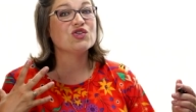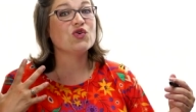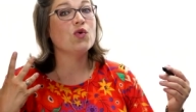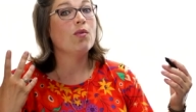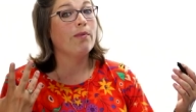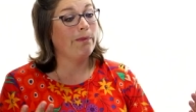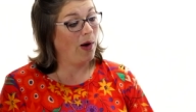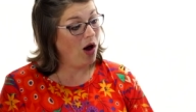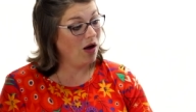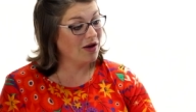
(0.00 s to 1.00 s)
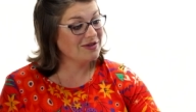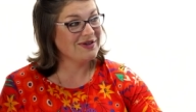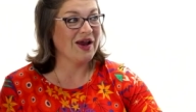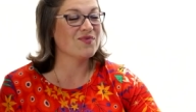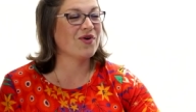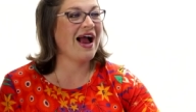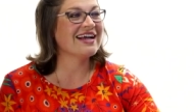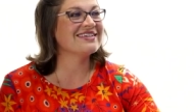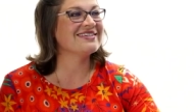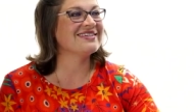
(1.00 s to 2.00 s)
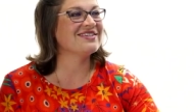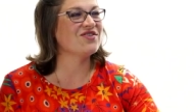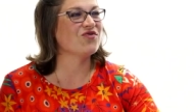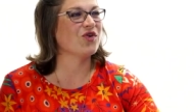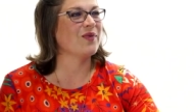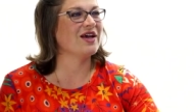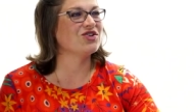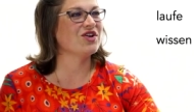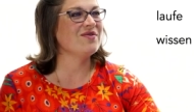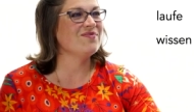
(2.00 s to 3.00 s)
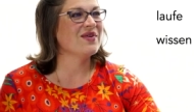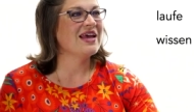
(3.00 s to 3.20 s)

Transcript: to pause and practice this information.